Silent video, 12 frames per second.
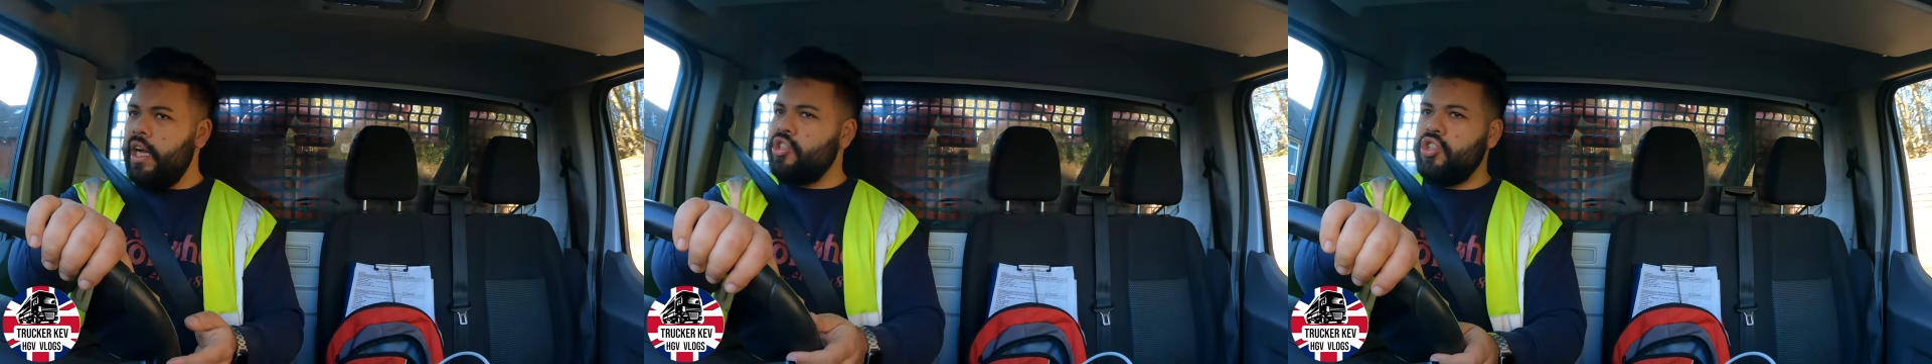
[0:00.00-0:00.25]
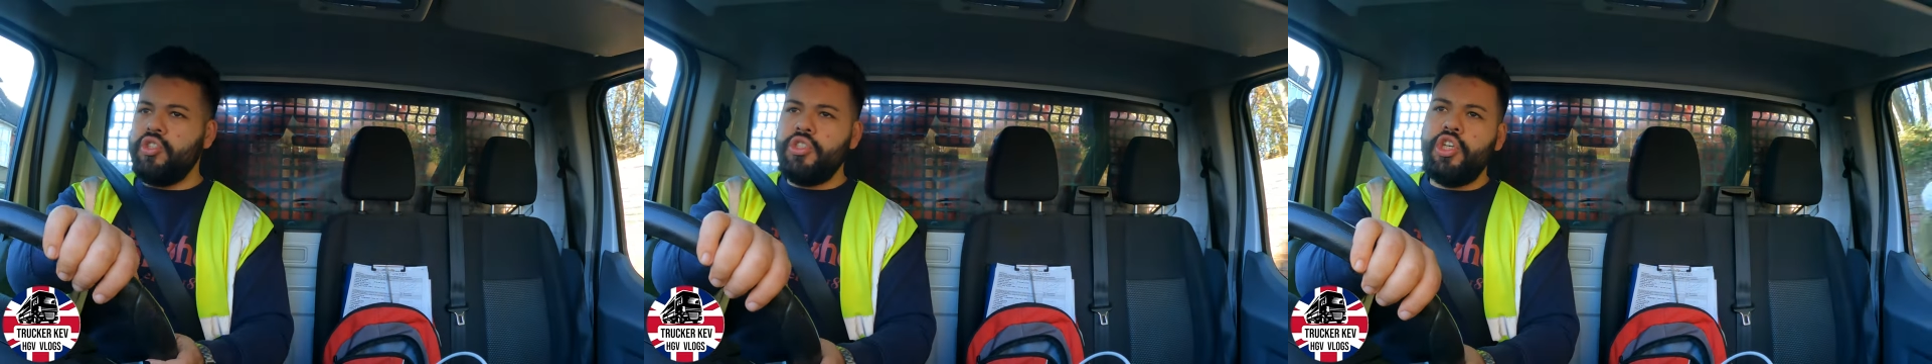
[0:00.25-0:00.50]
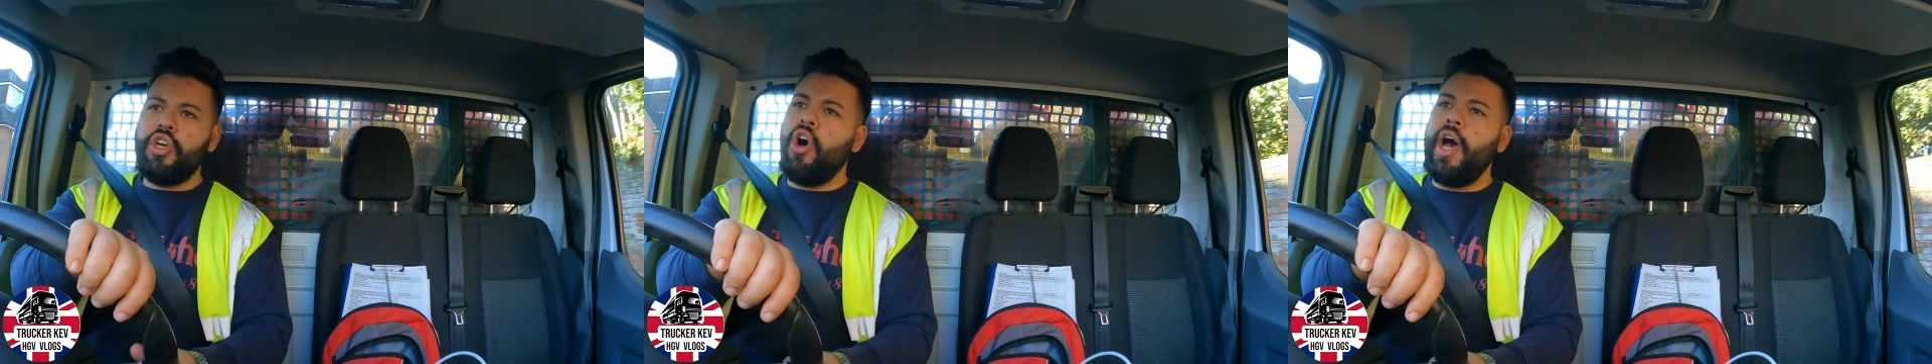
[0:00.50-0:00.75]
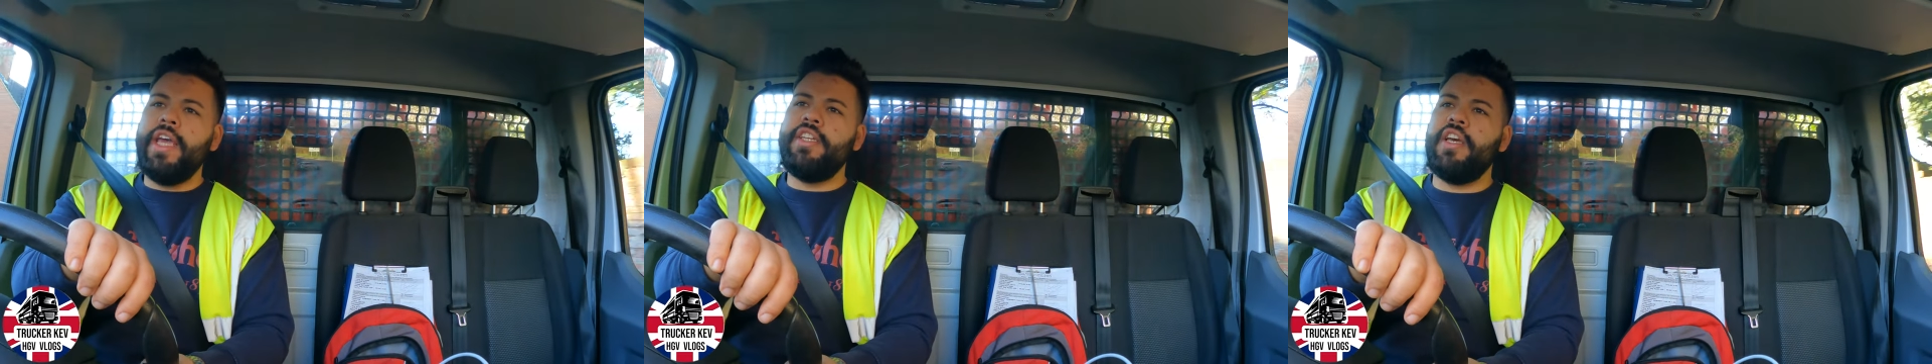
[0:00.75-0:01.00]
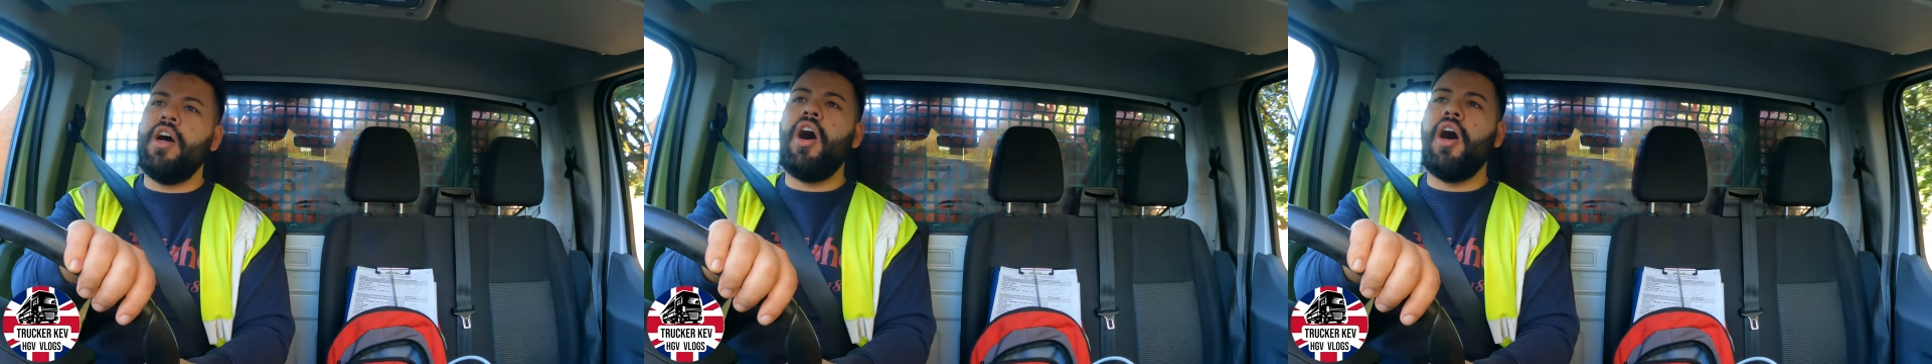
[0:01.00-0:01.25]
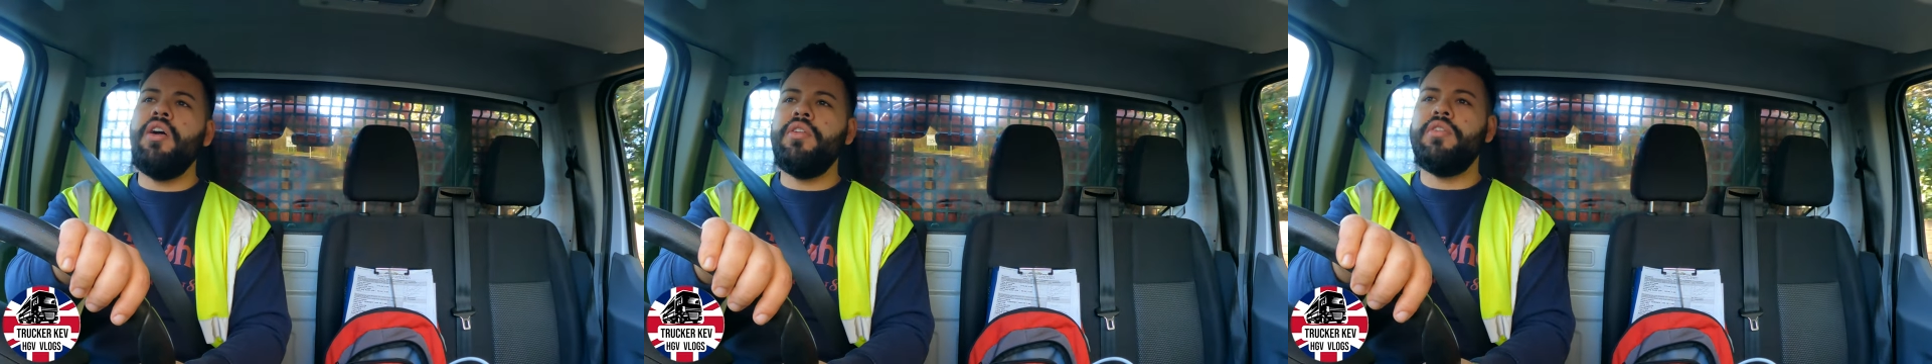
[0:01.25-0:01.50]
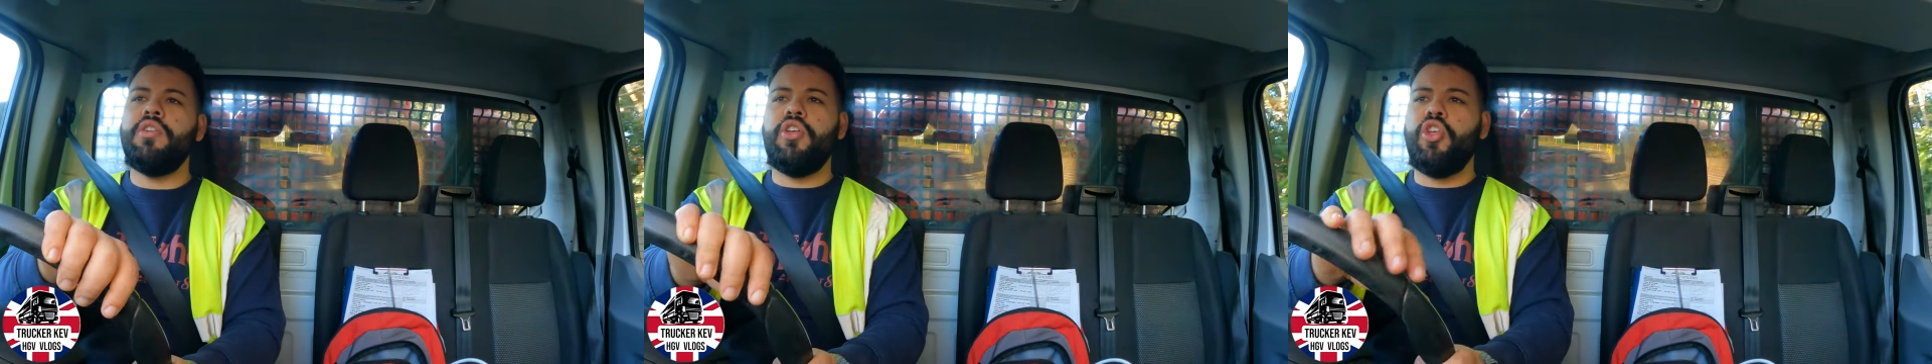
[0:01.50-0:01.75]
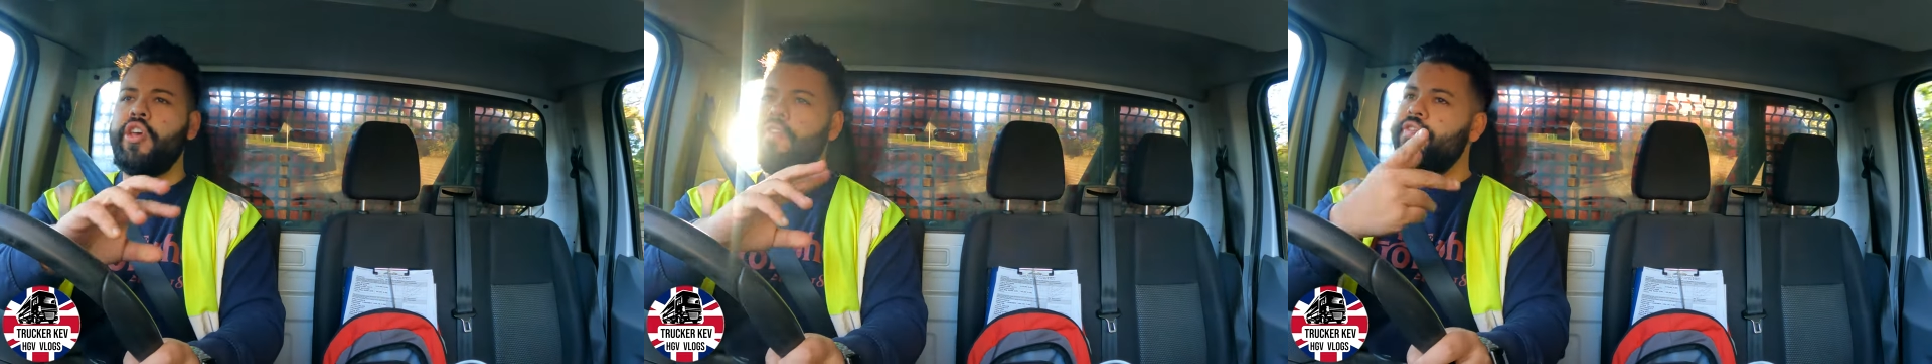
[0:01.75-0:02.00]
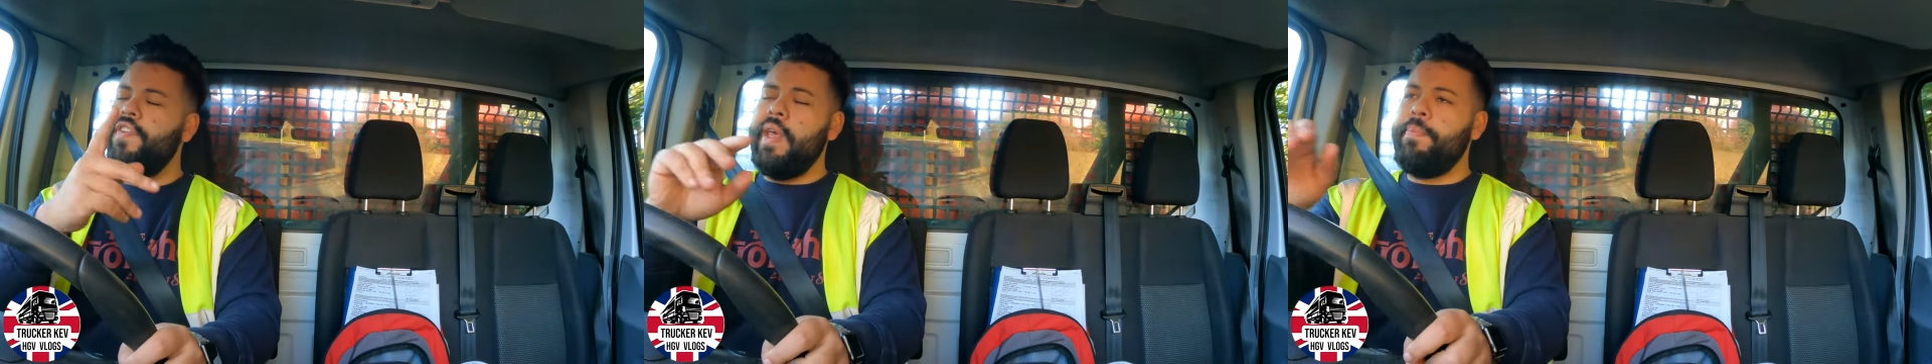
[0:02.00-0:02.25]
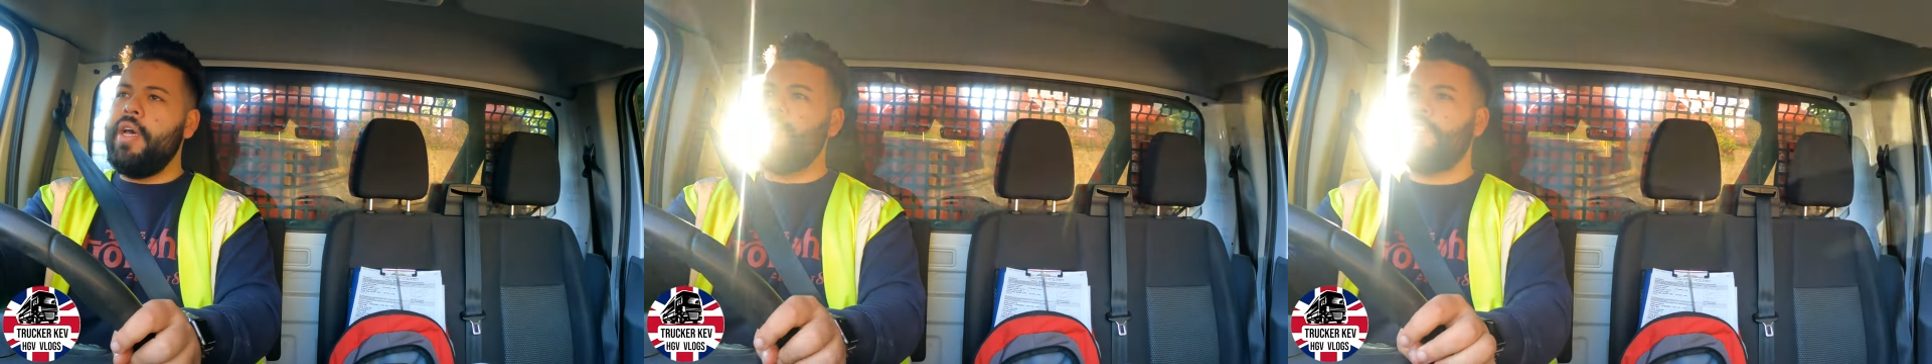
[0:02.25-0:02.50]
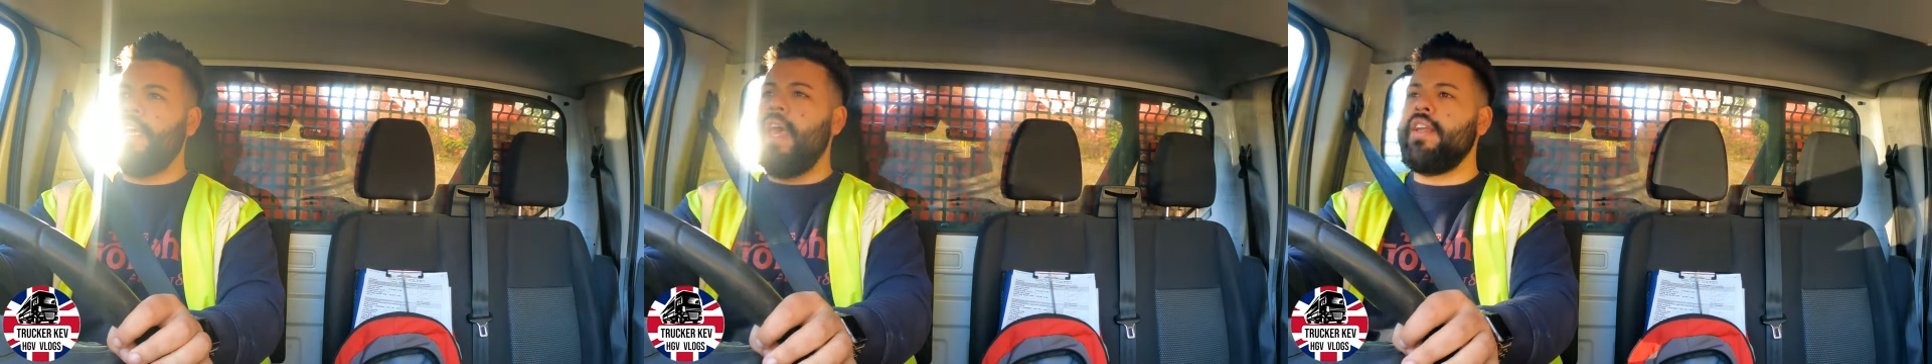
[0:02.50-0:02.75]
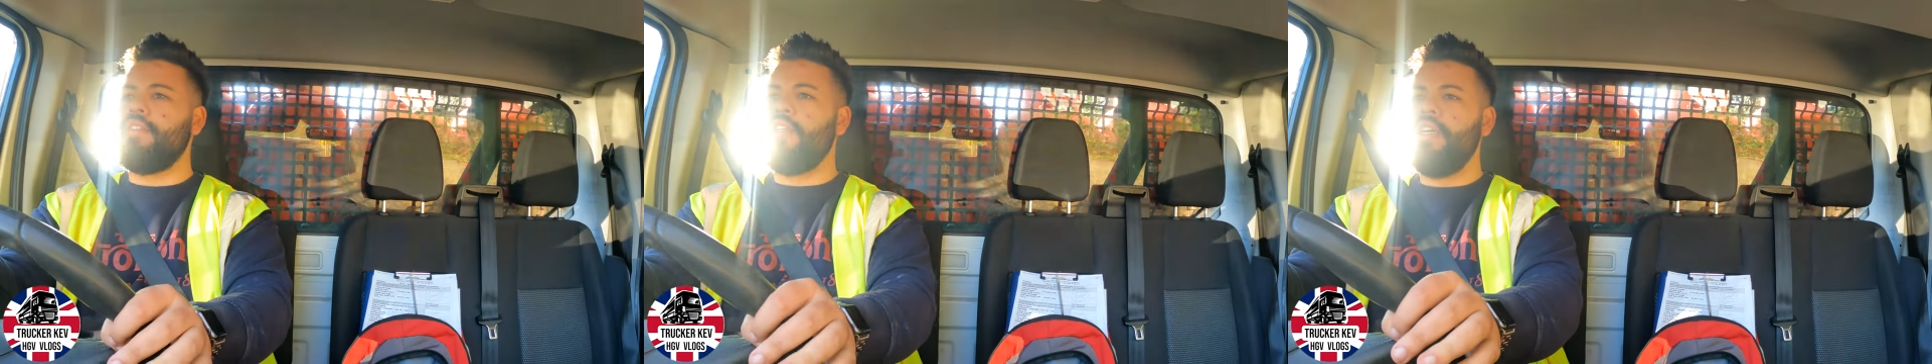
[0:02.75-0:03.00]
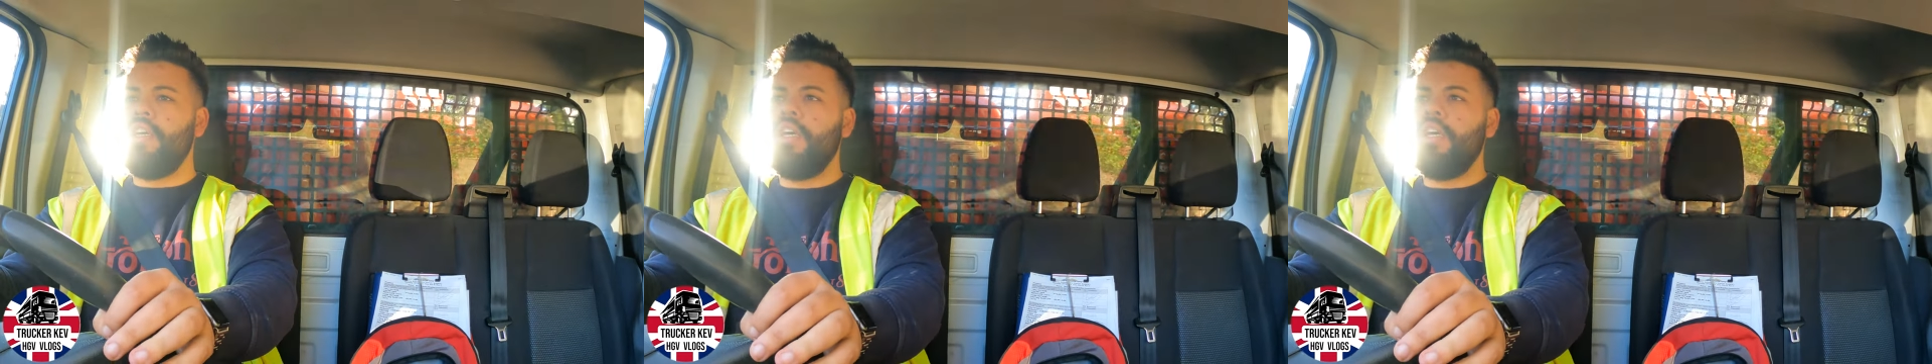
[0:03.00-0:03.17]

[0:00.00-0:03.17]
as long as you've got ADR, you can flip it on its head.